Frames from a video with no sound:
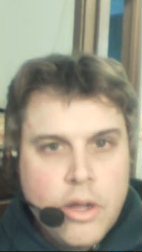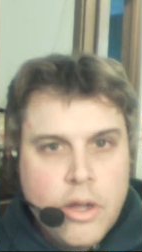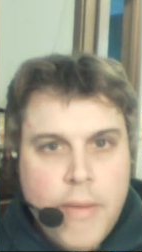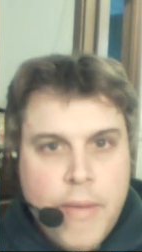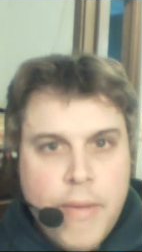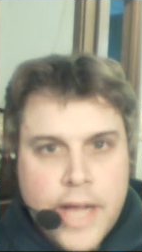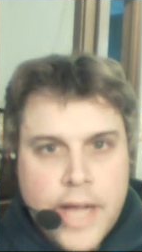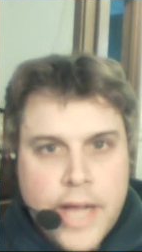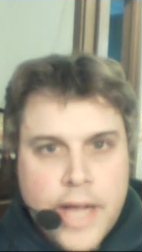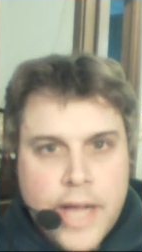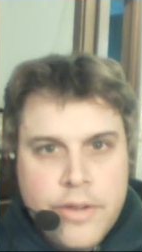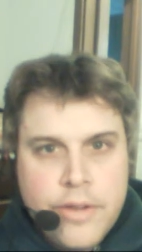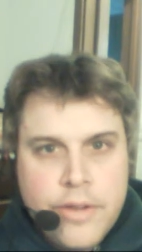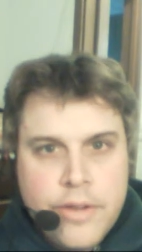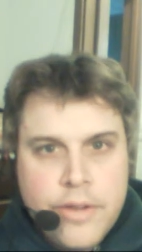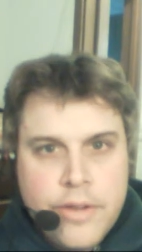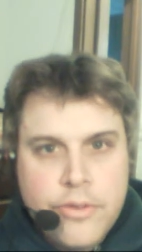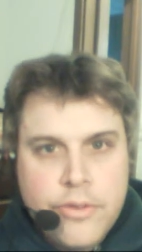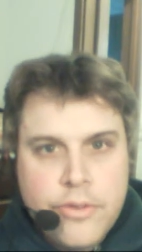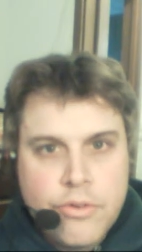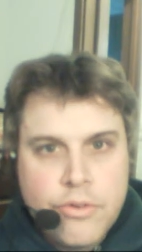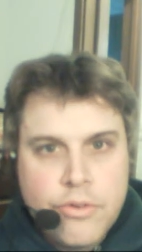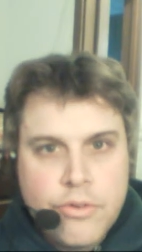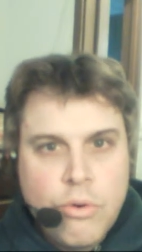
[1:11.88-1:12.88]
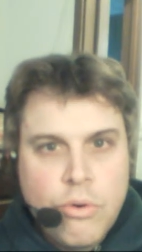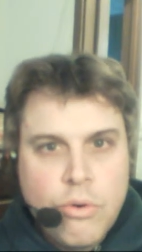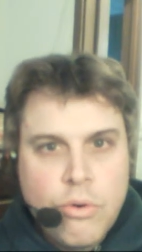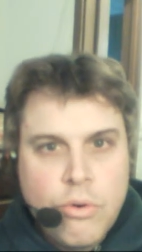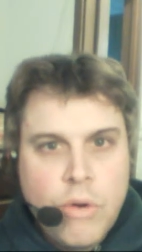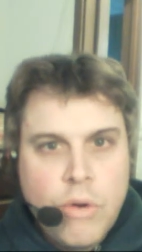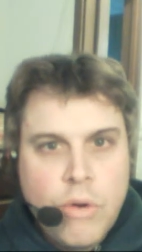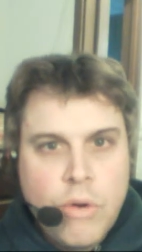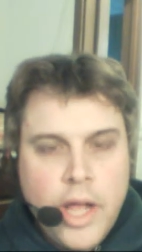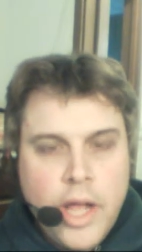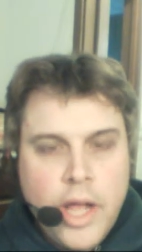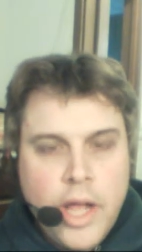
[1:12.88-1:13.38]
go back into the
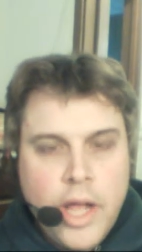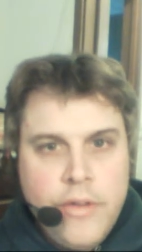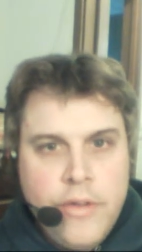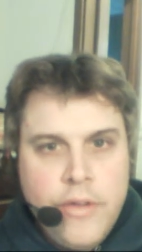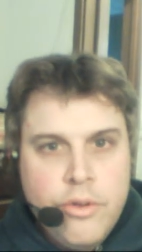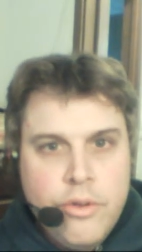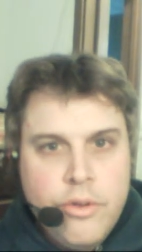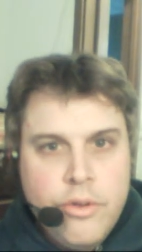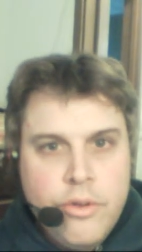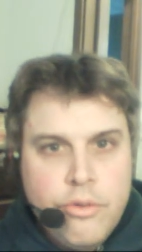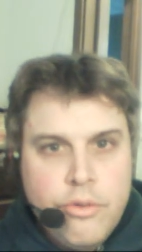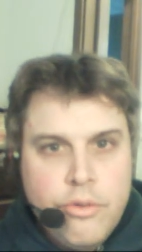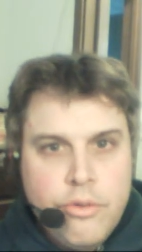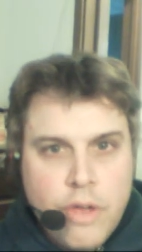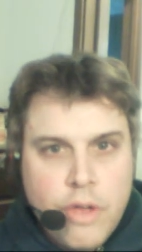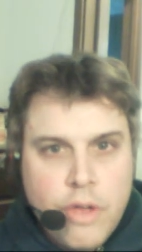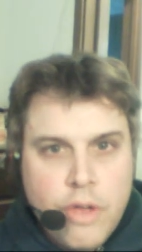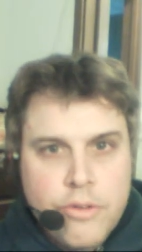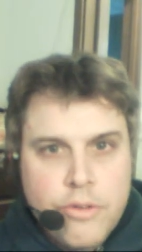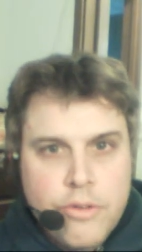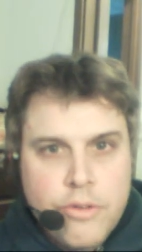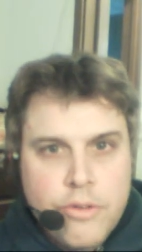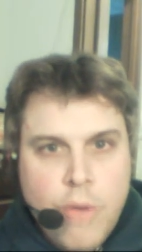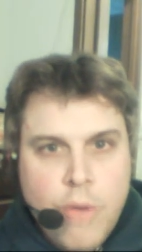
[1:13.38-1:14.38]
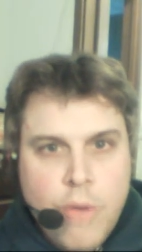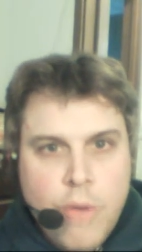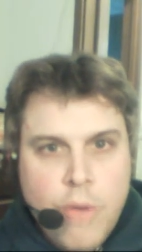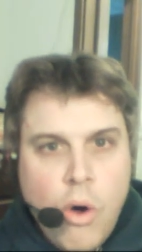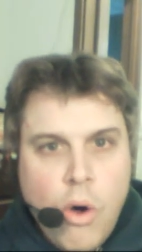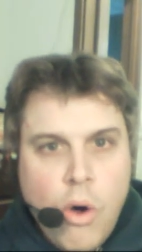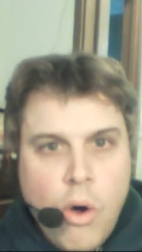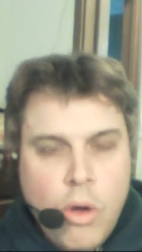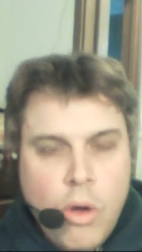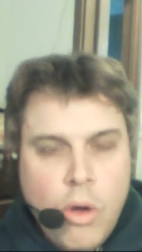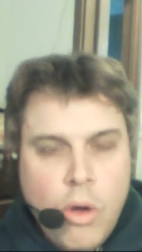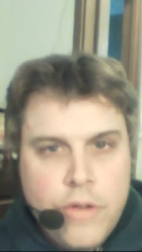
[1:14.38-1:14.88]
school, and use
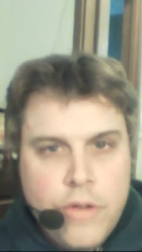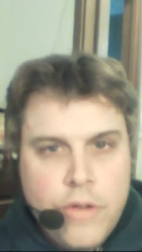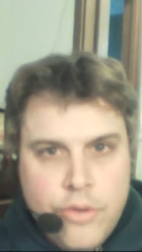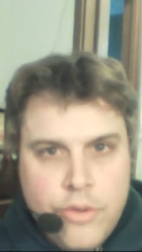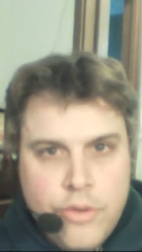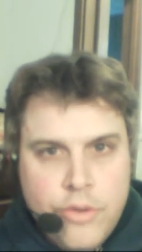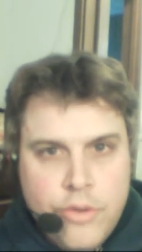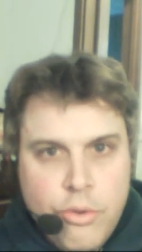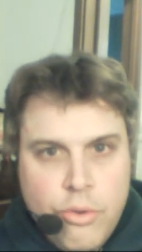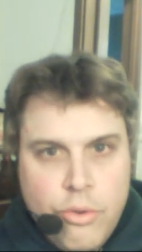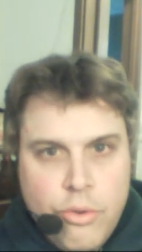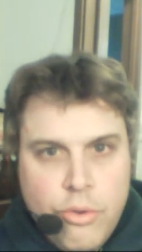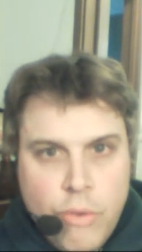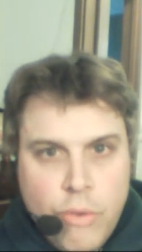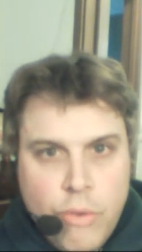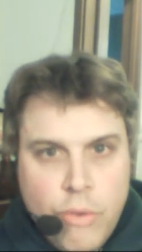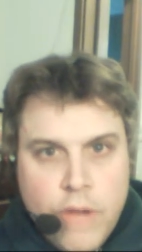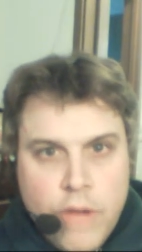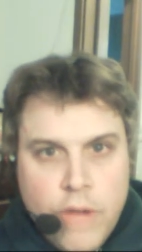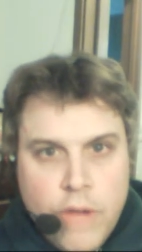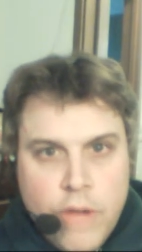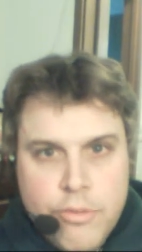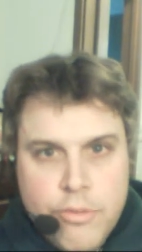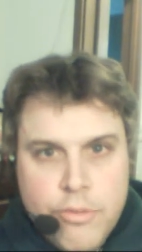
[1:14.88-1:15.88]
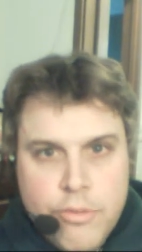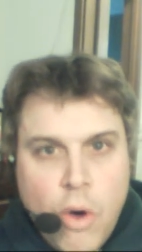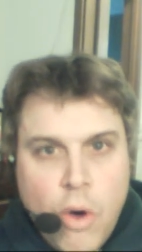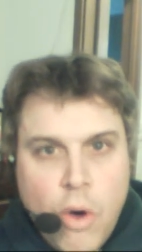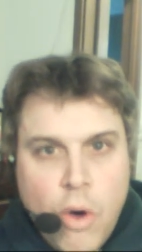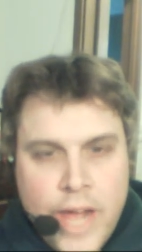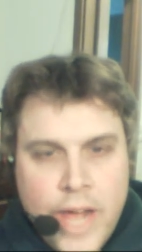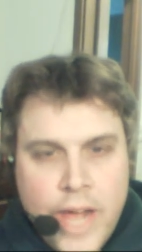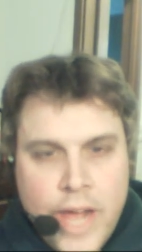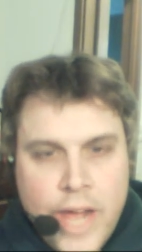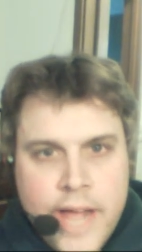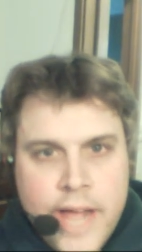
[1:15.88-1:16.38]
small, two
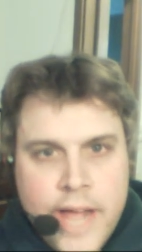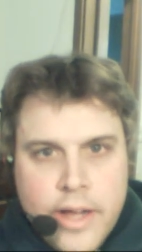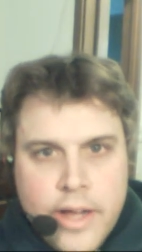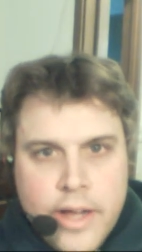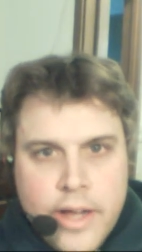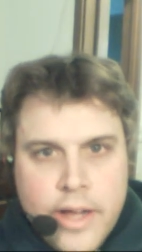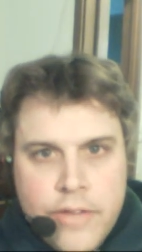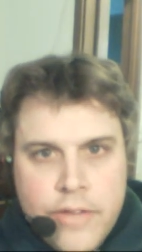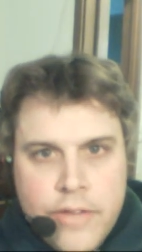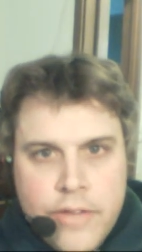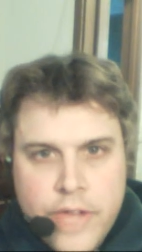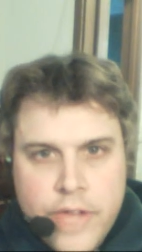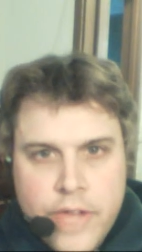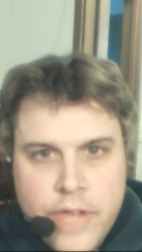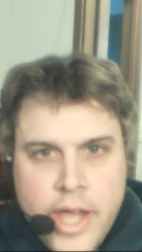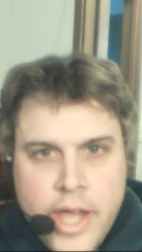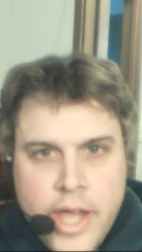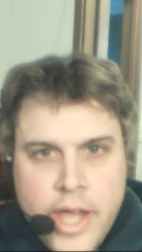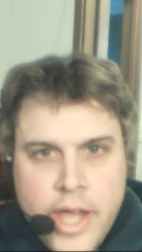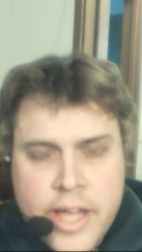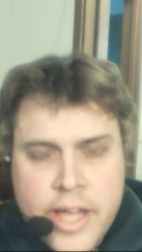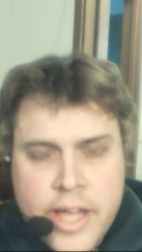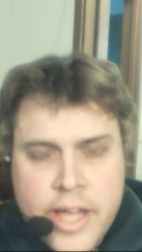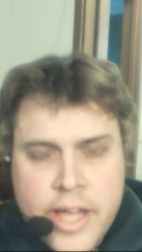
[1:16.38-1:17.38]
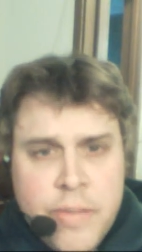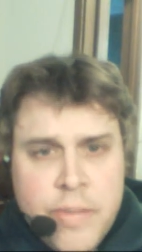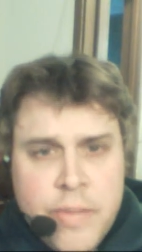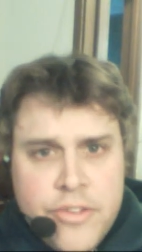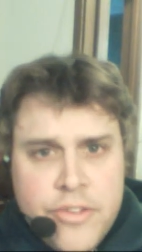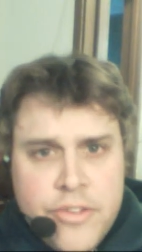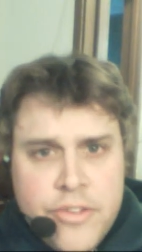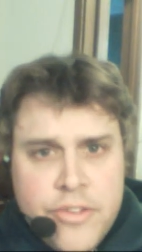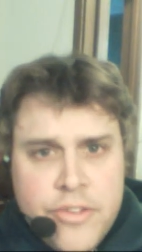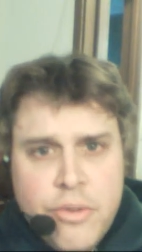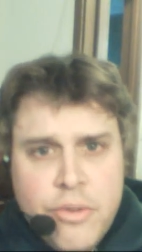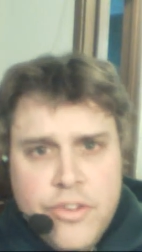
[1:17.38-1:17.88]
small handguns and
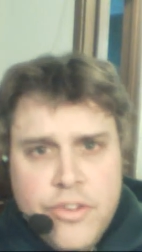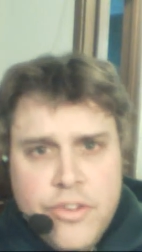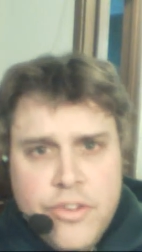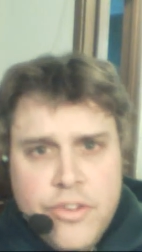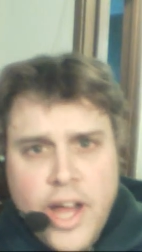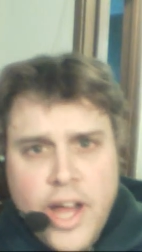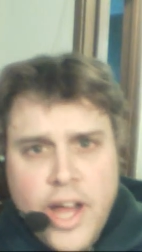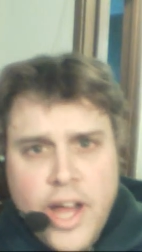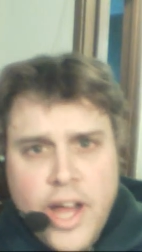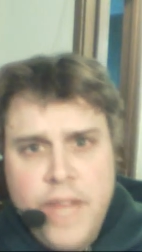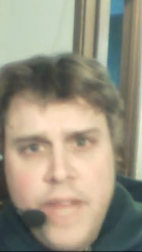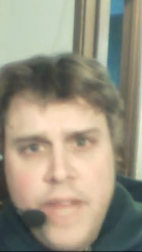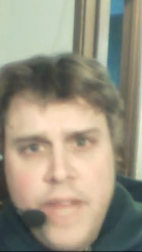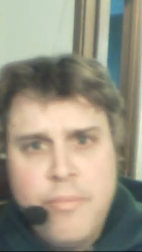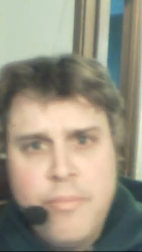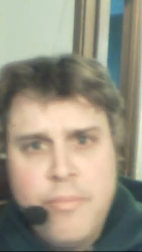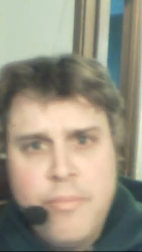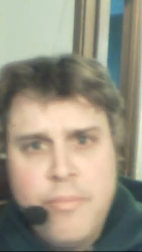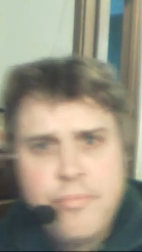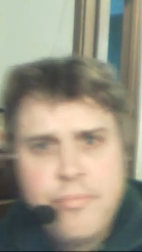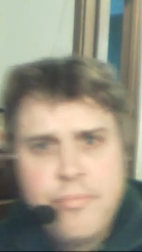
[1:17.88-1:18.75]
commit suicide?